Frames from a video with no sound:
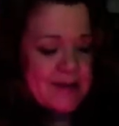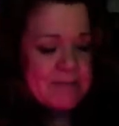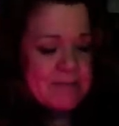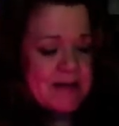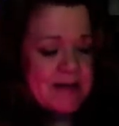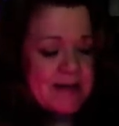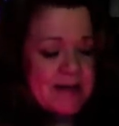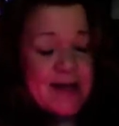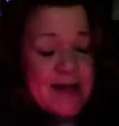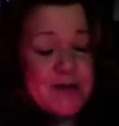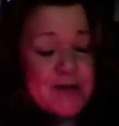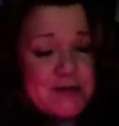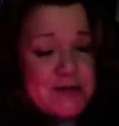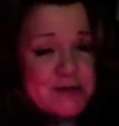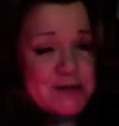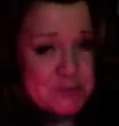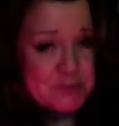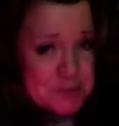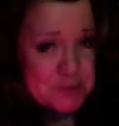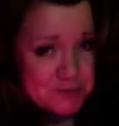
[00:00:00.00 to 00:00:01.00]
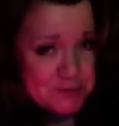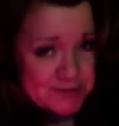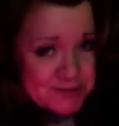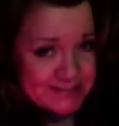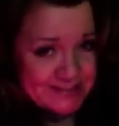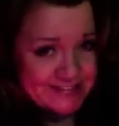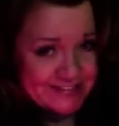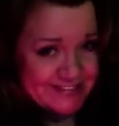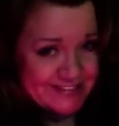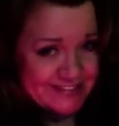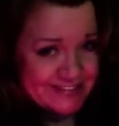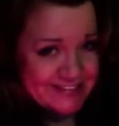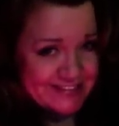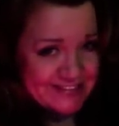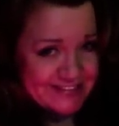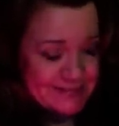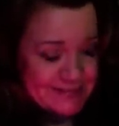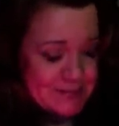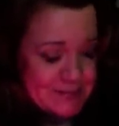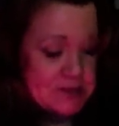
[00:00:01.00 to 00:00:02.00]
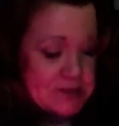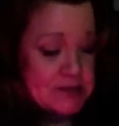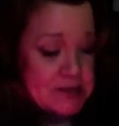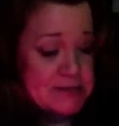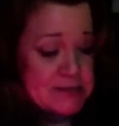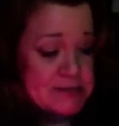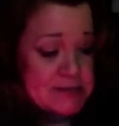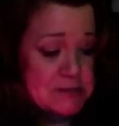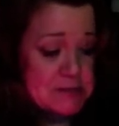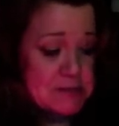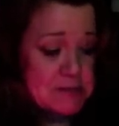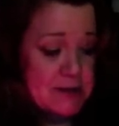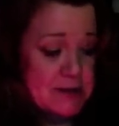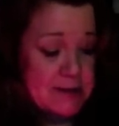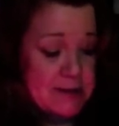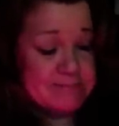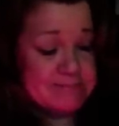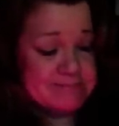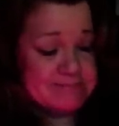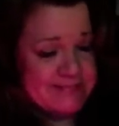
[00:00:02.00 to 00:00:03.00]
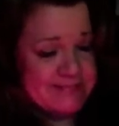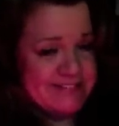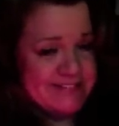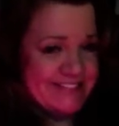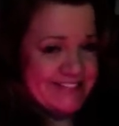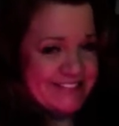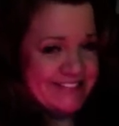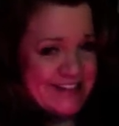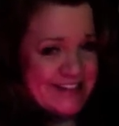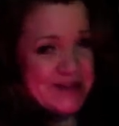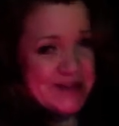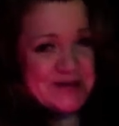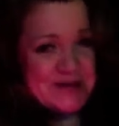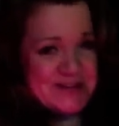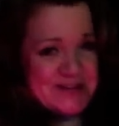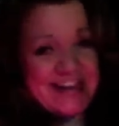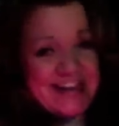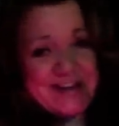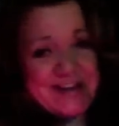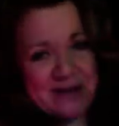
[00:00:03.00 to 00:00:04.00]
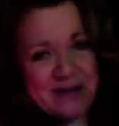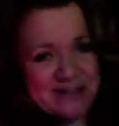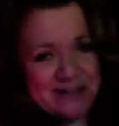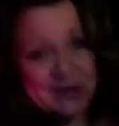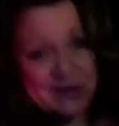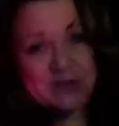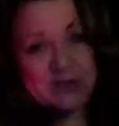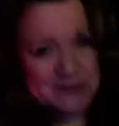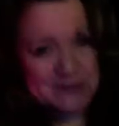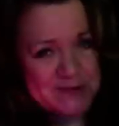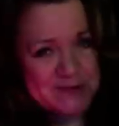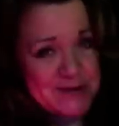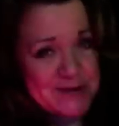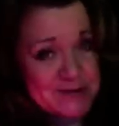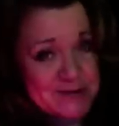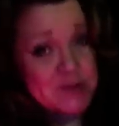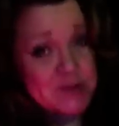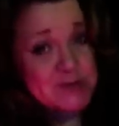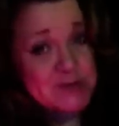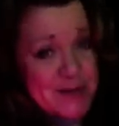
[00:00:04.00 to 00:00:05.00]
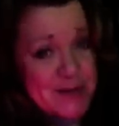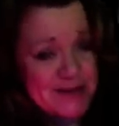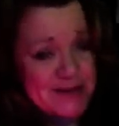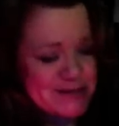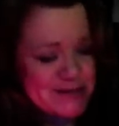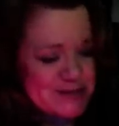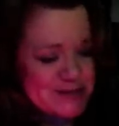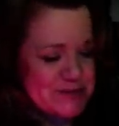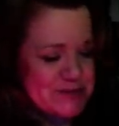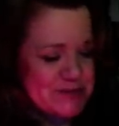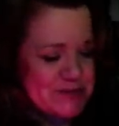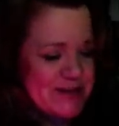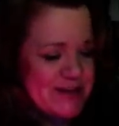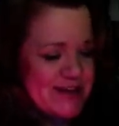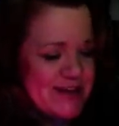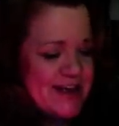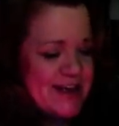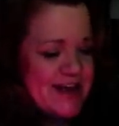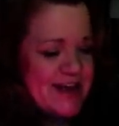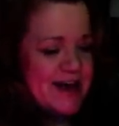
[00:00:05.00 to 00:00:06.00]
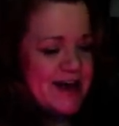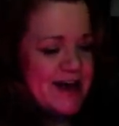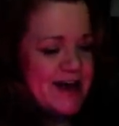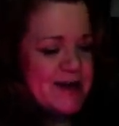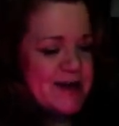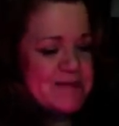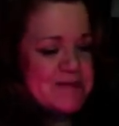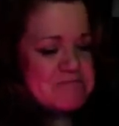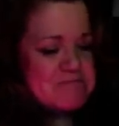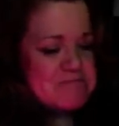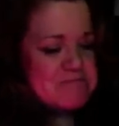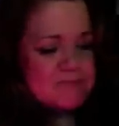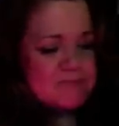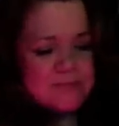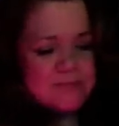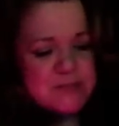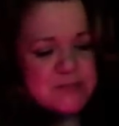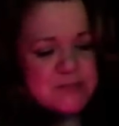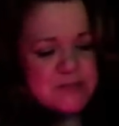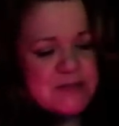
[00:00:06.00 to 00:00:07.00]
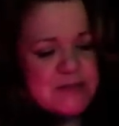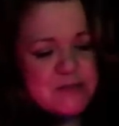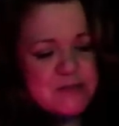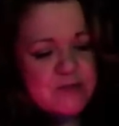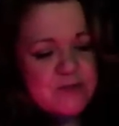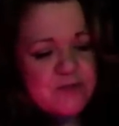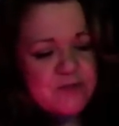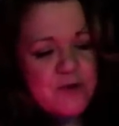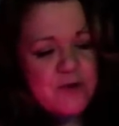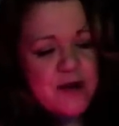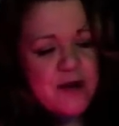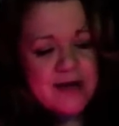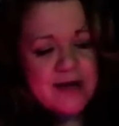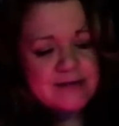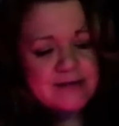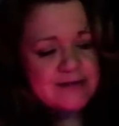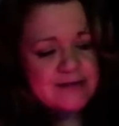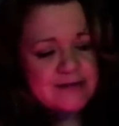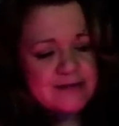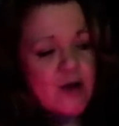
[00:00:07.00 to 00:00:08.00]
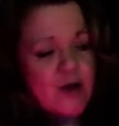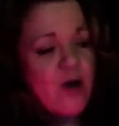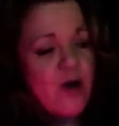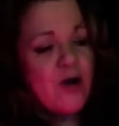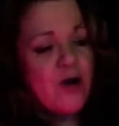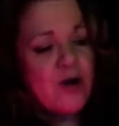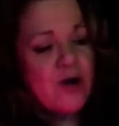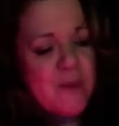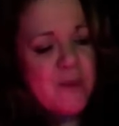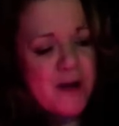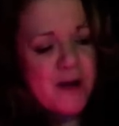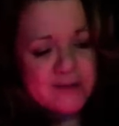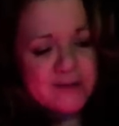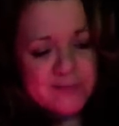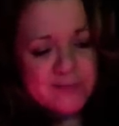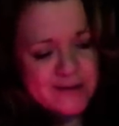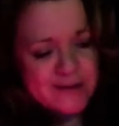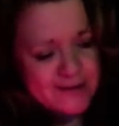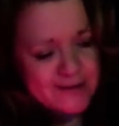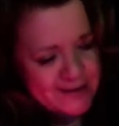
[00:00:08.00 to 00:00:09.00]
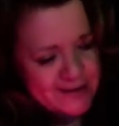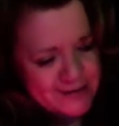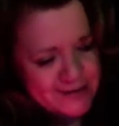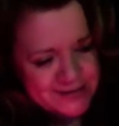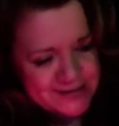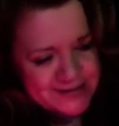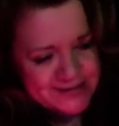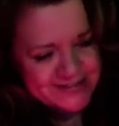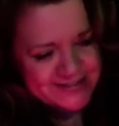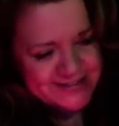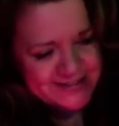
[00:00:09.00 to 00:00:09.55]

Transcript: I can't read you all these things because, well, anyway, those match too. Speaks with a foreign accent, all about the Middle Ages,